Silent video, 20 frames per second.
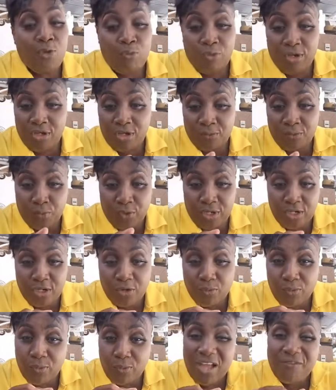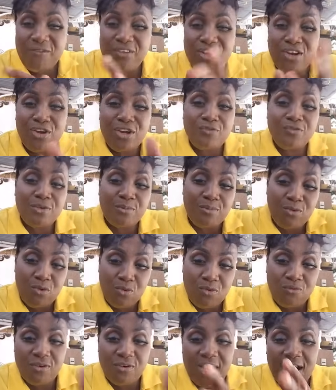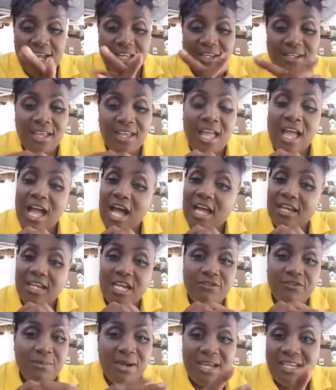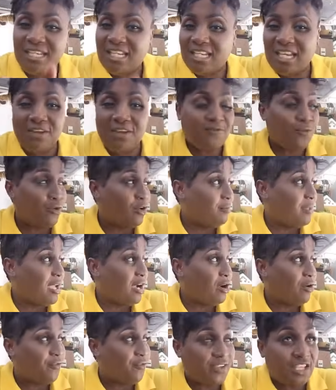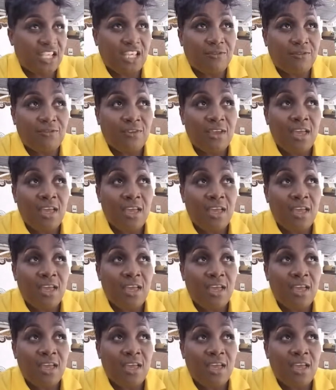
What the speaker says: When we have to learn to move on. And everybody in our phone never forgive.